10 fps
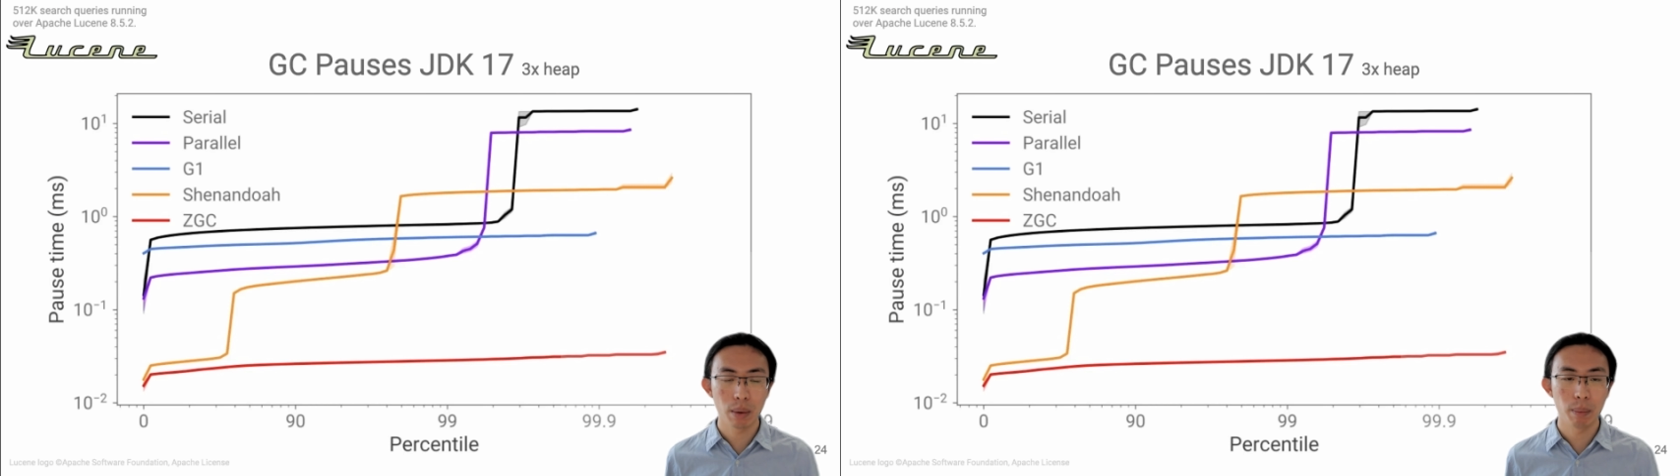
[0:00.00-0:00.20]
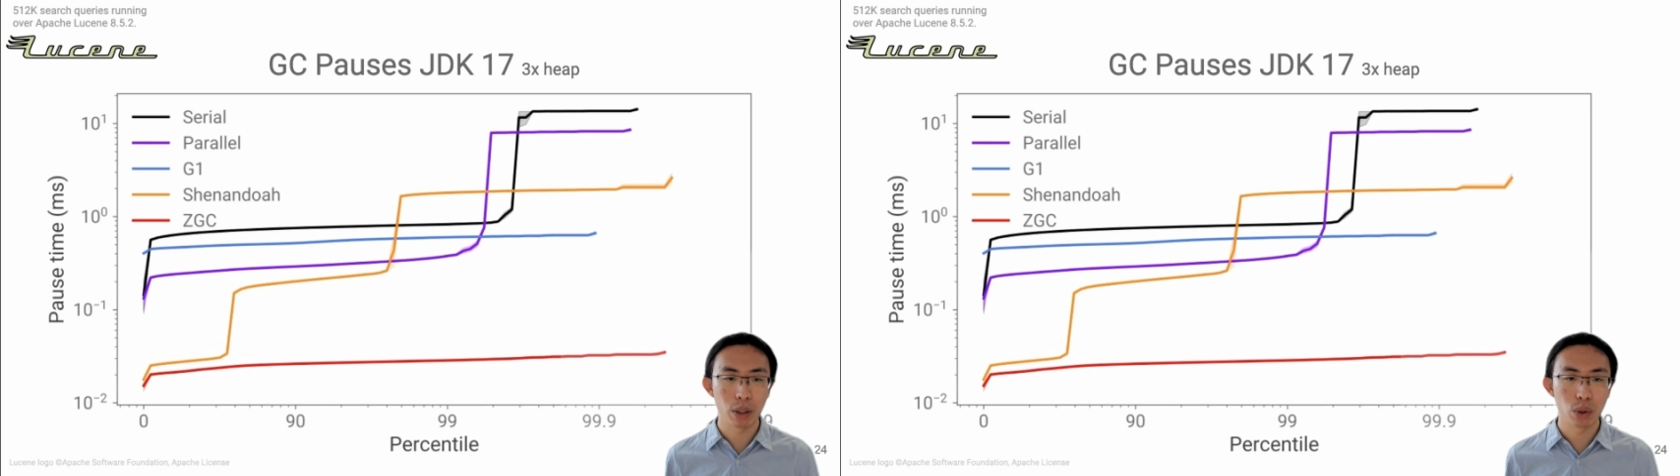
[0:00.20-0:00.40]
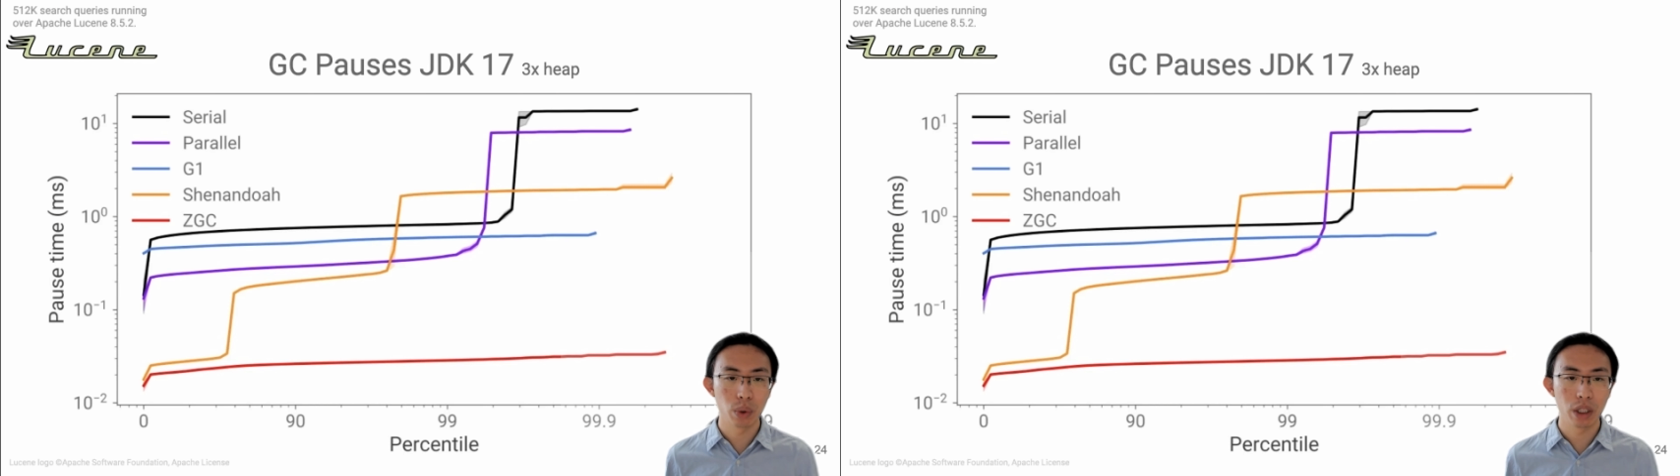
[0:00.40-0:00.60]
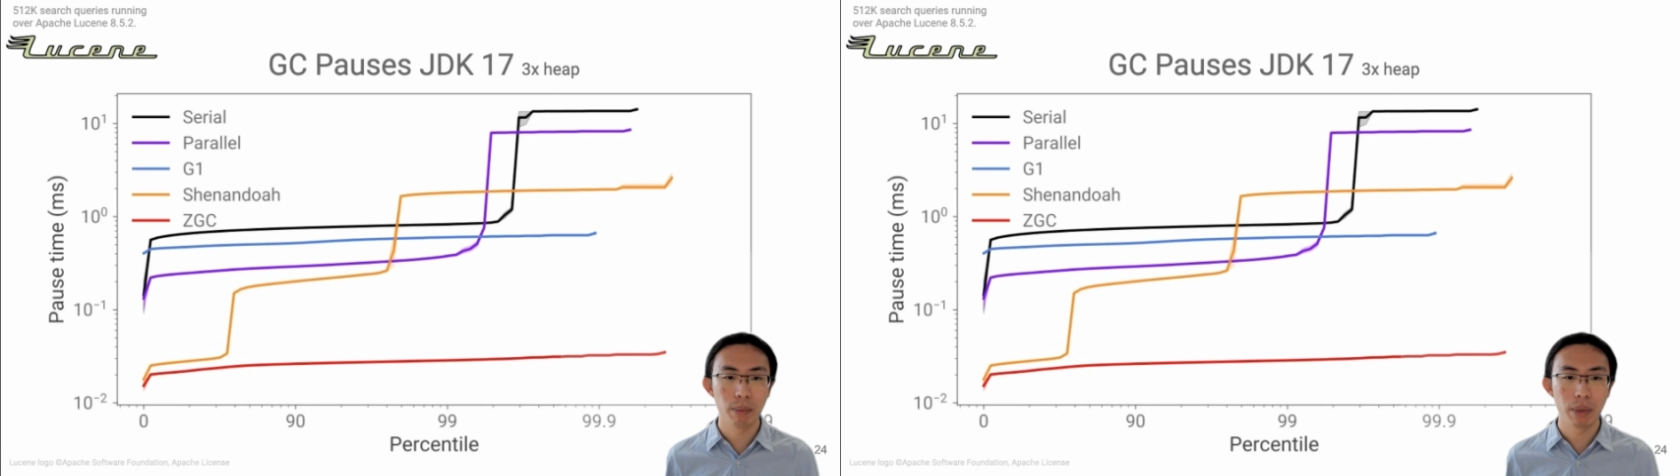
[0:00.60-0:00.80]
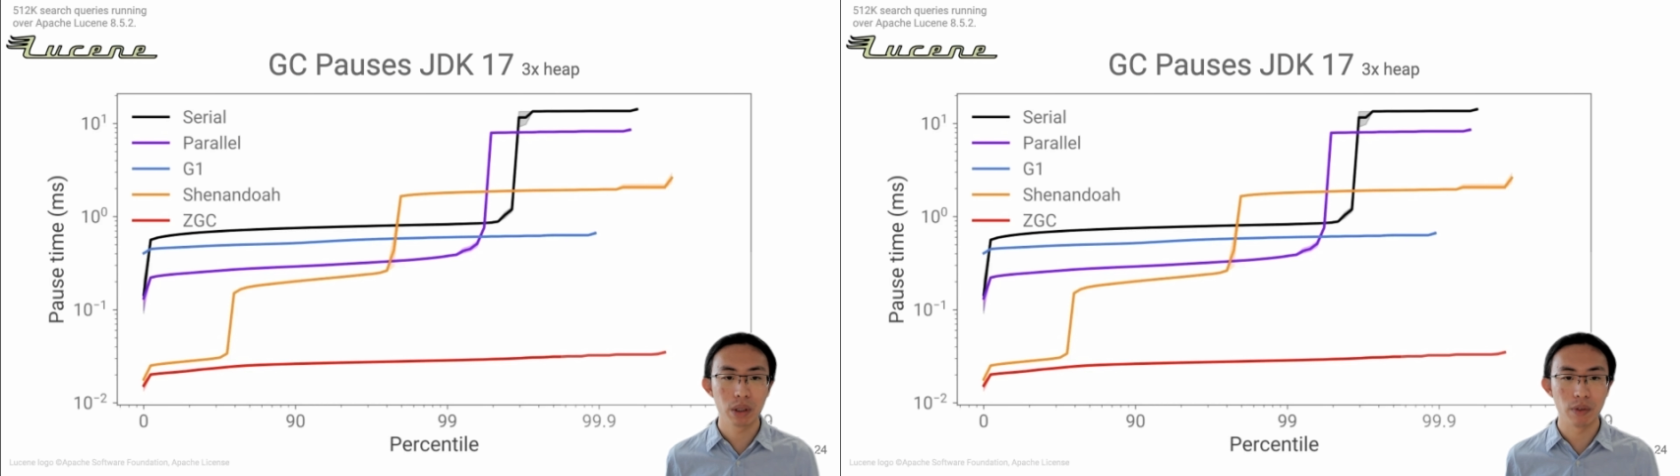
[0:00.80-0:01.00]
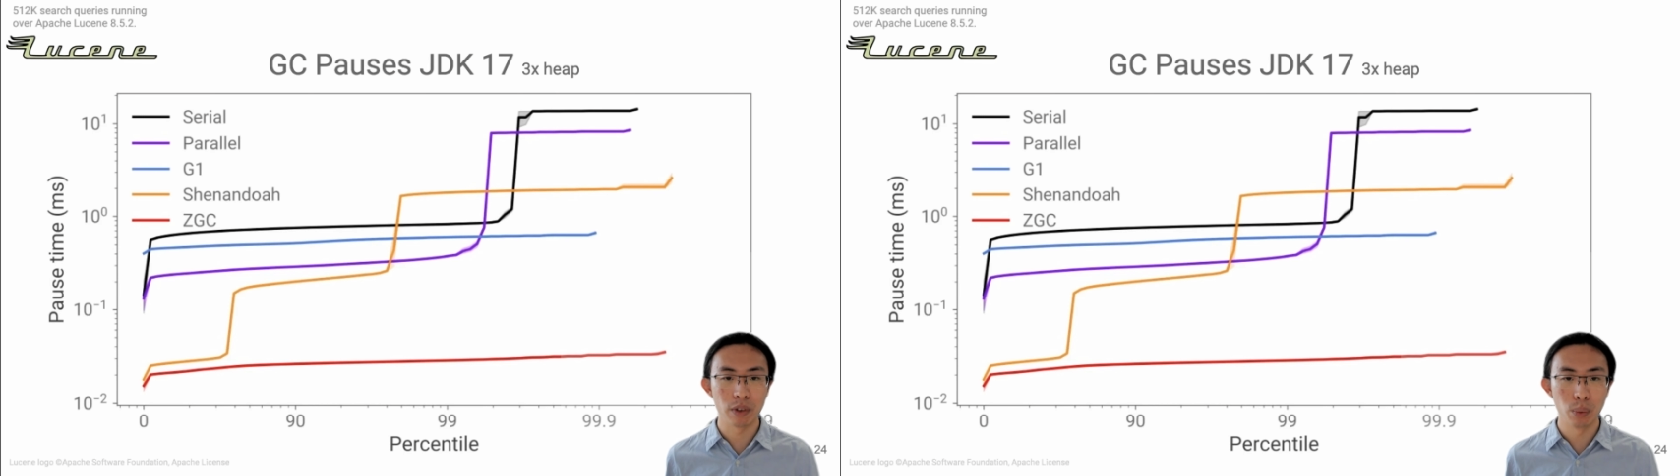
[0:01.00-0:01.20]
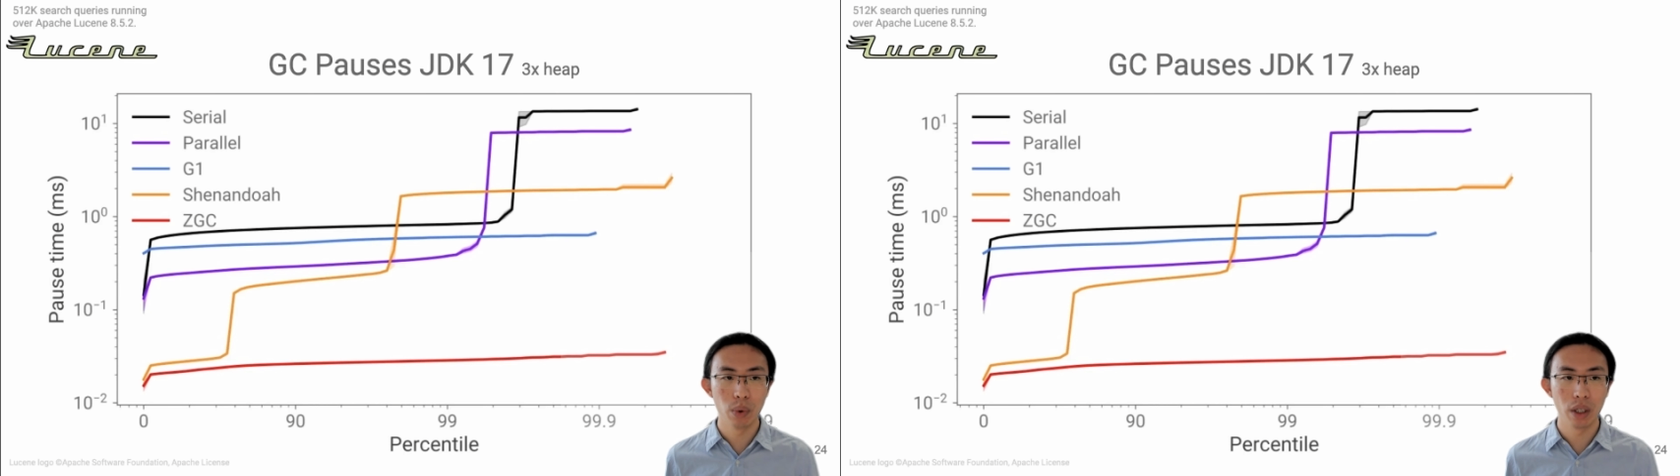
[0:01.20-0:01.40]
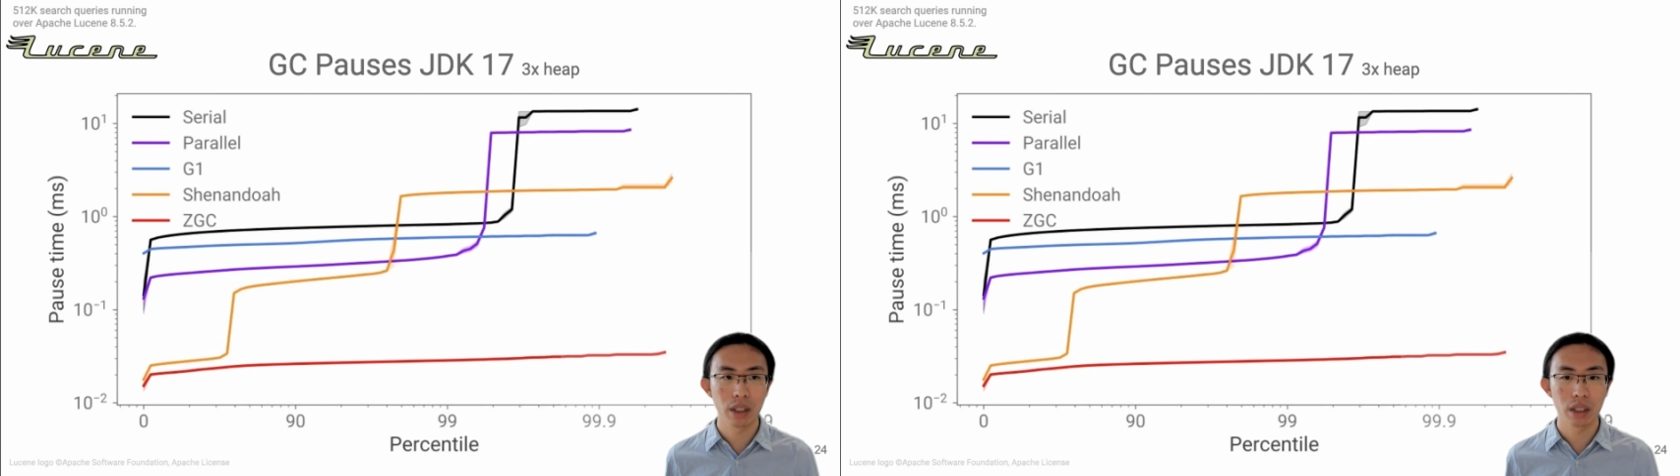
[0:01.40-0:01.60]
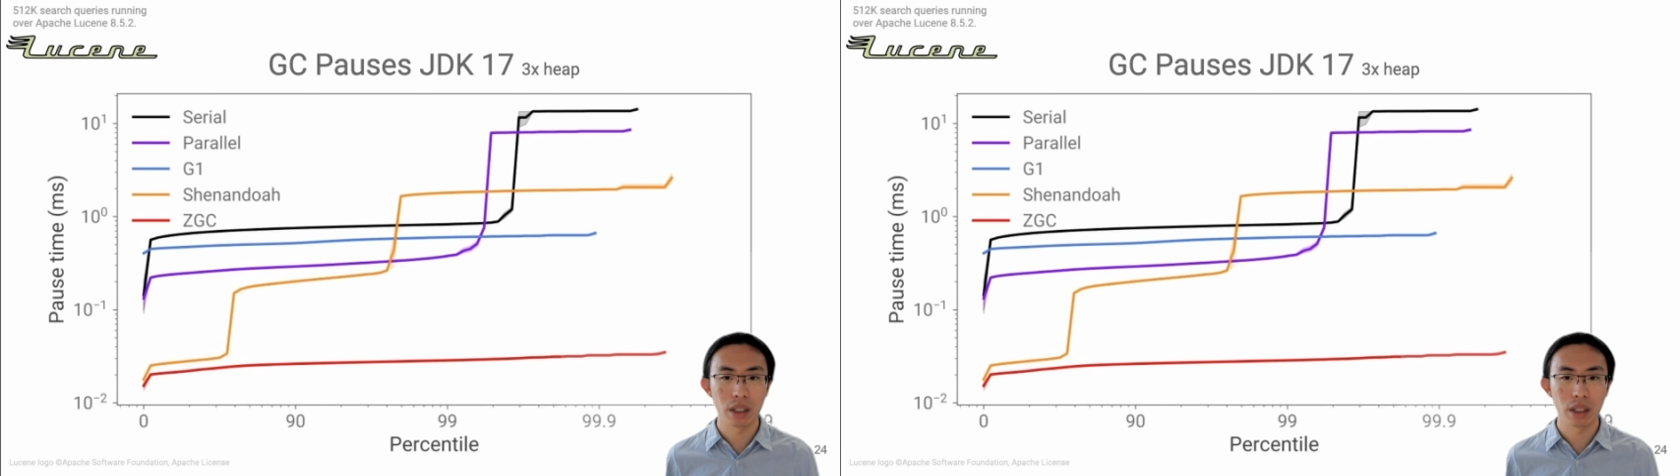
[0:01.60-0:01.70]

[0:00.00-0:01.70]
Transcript: by doing most of the work